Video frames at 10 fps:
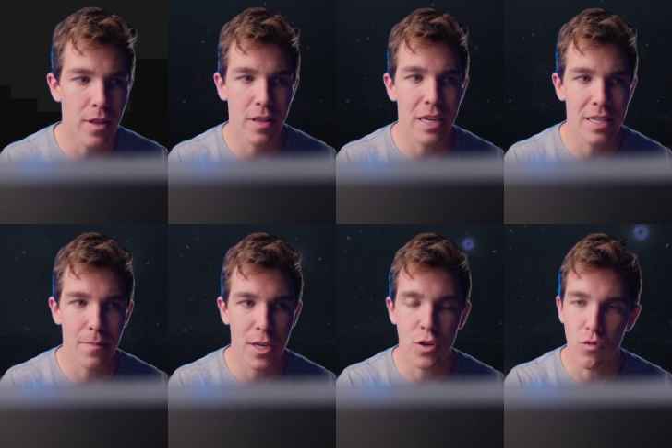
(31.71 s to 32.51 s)
one of the things
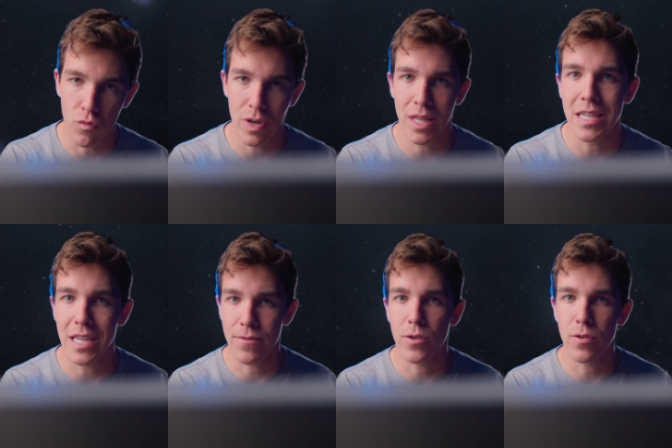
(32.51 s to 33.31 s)
that makes it really
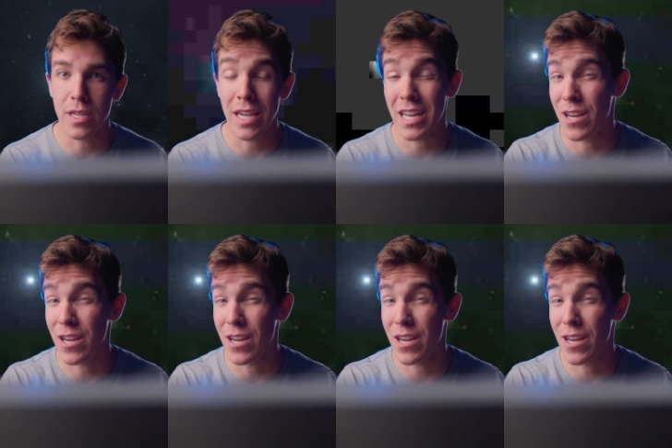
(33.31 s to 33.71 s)
difficult to get a